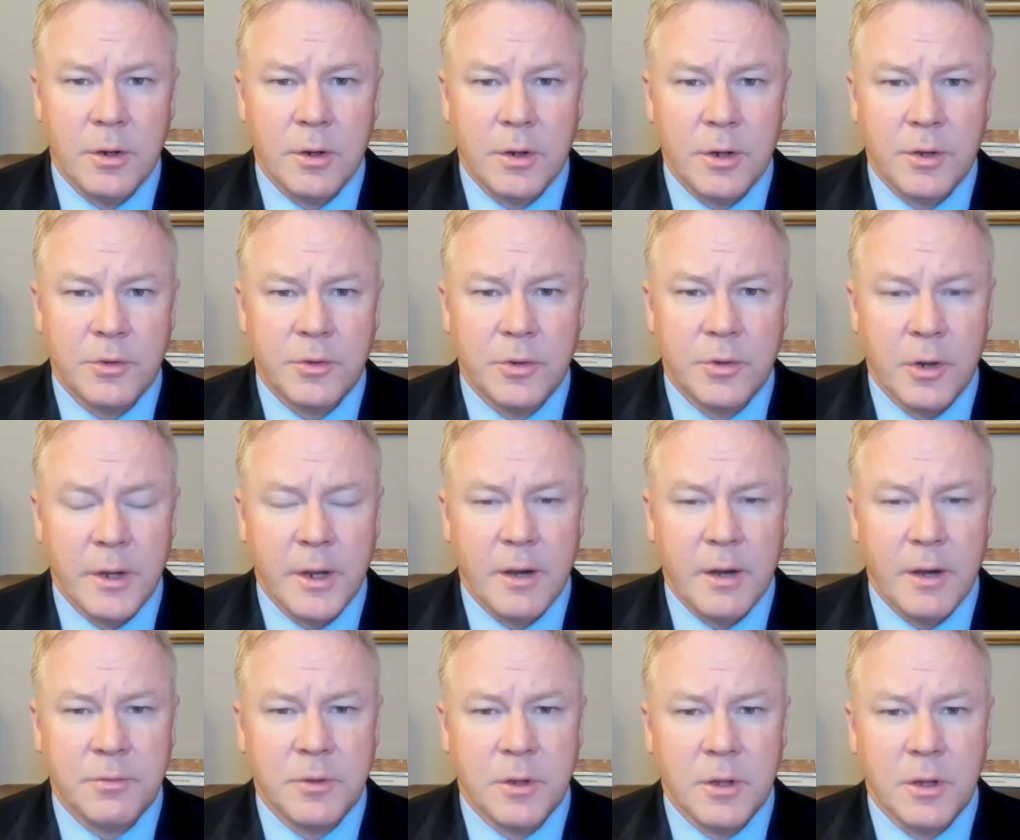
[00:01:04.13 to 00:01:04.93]
don't necessarily
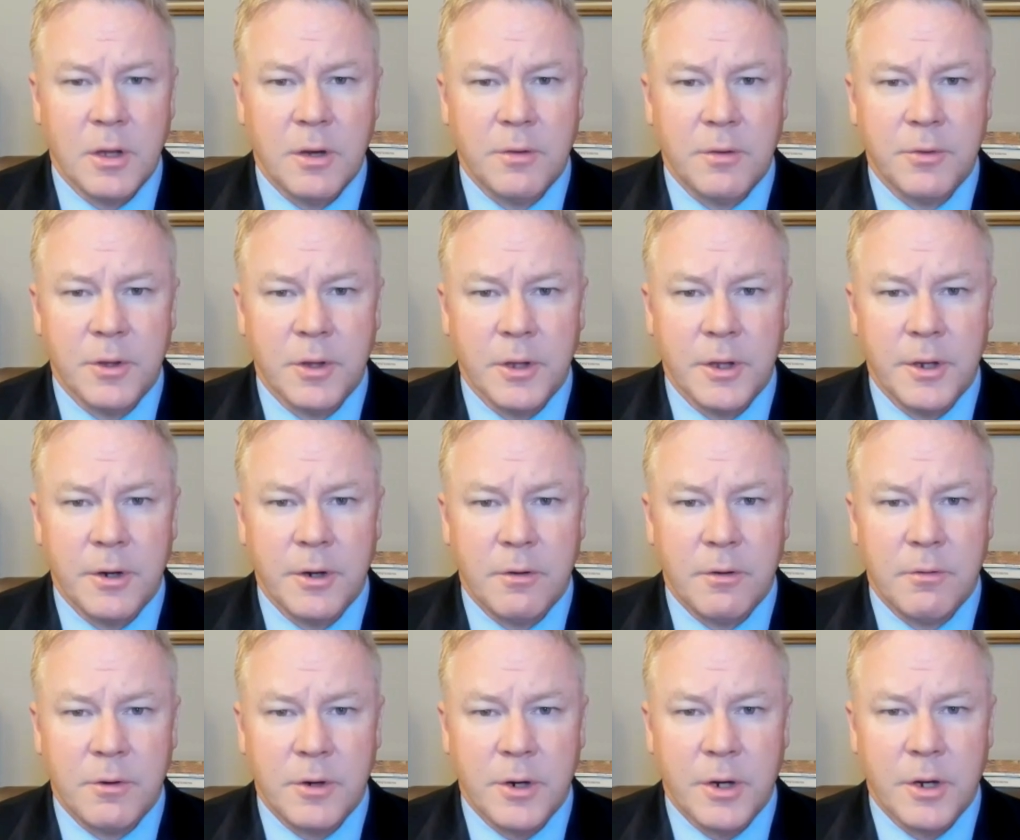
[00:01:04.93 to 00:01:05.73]
have to love the
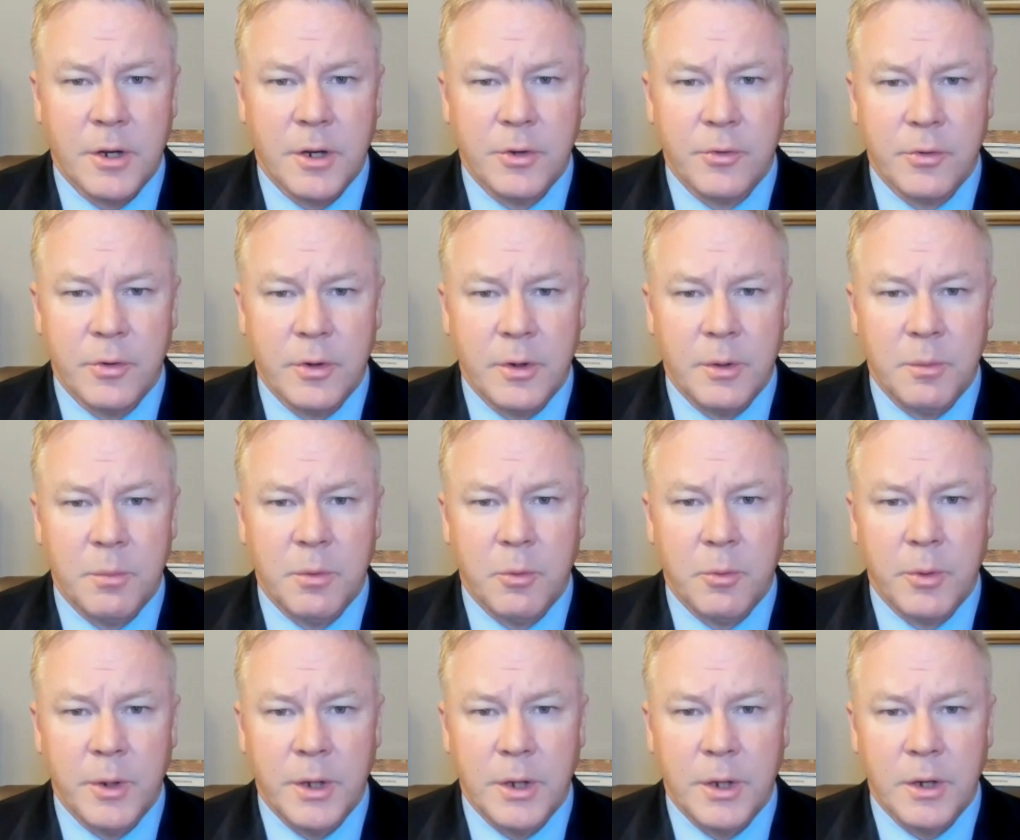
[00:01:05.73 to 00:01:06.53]
leader of our country, but
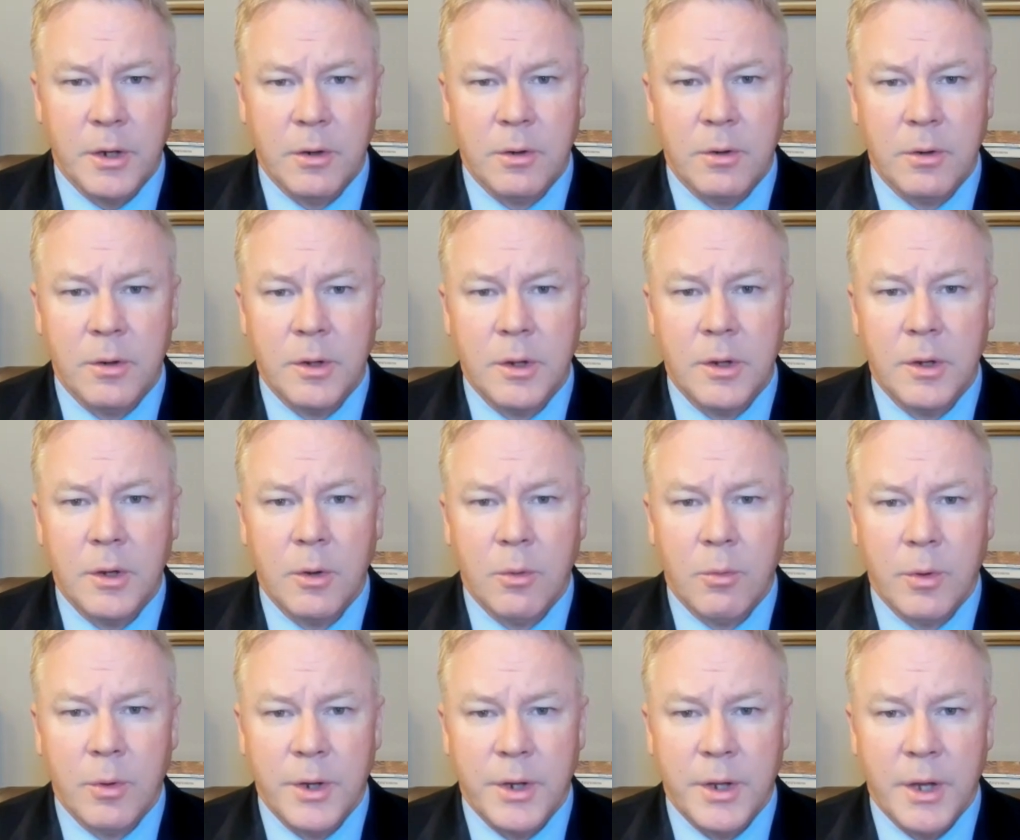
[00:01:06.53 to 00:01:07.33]
we know
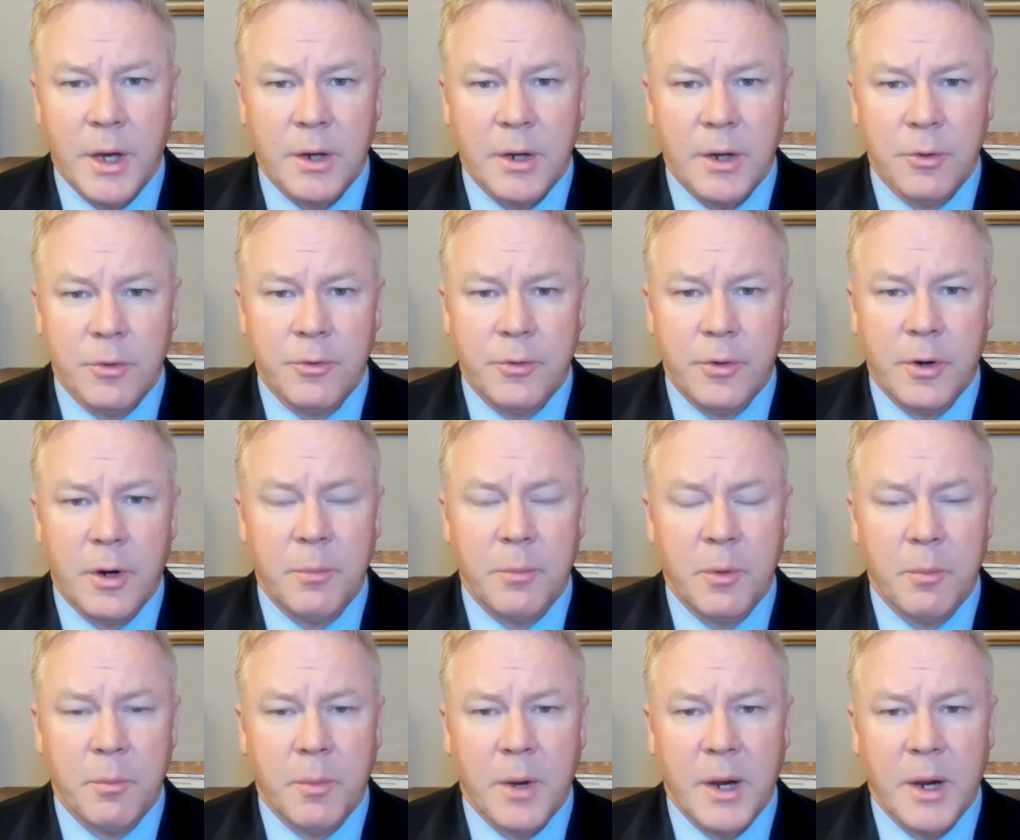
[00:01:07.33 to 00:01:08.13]
when Donald
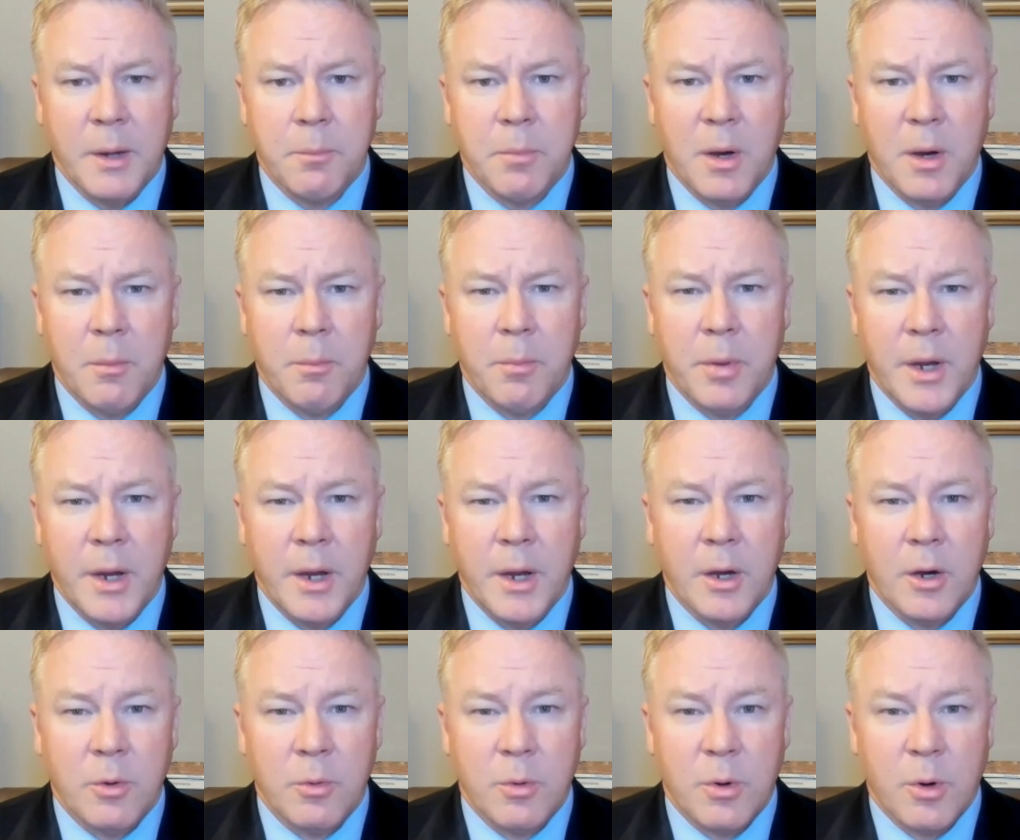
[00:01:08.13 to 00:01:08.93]
Trump and Mike
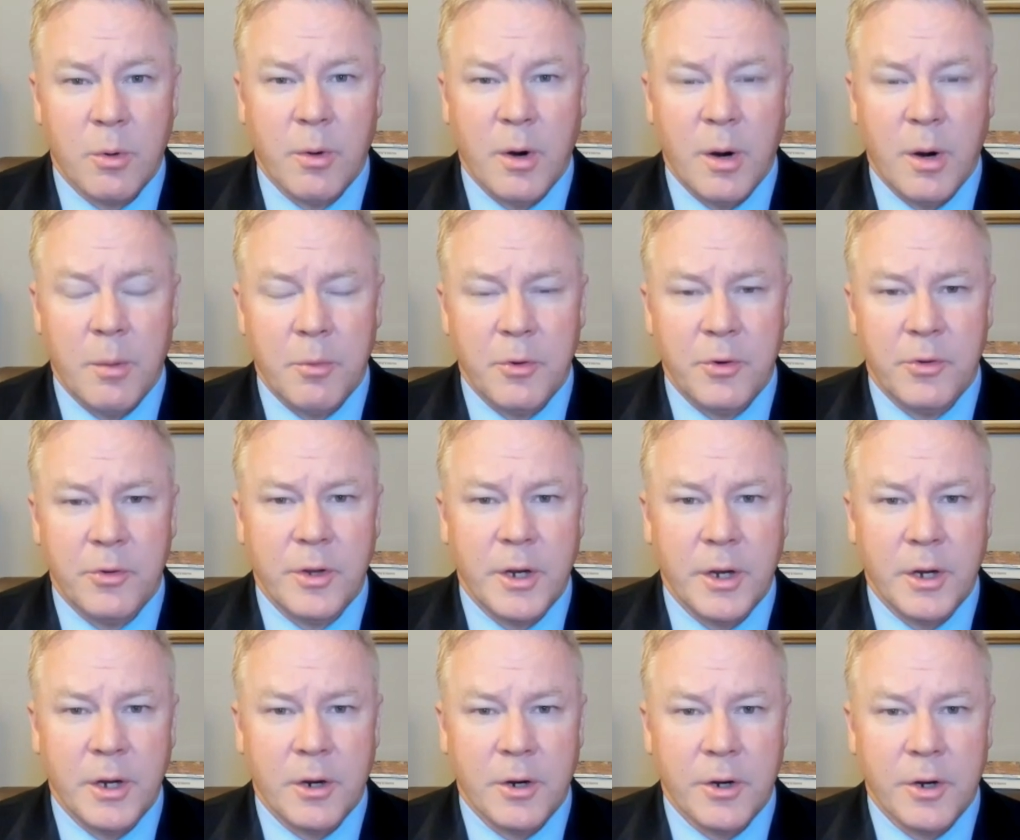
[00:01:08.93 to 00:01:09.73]
Pompeo were
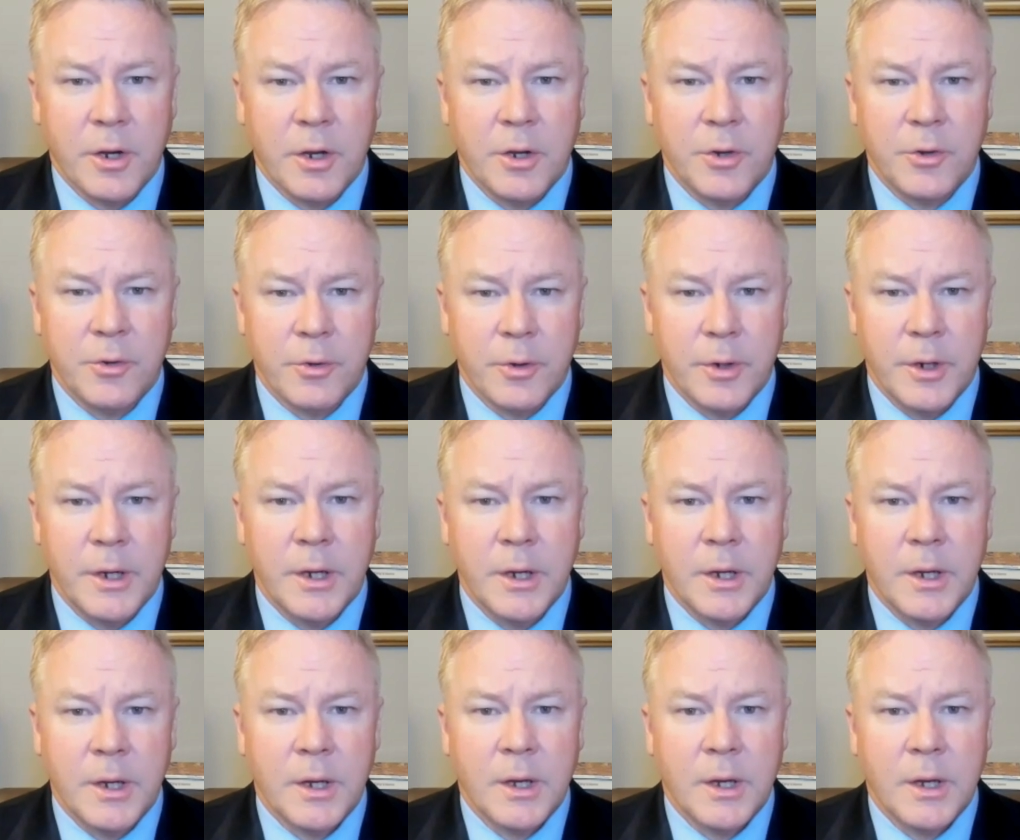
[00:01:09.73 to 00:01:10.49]
representing our country,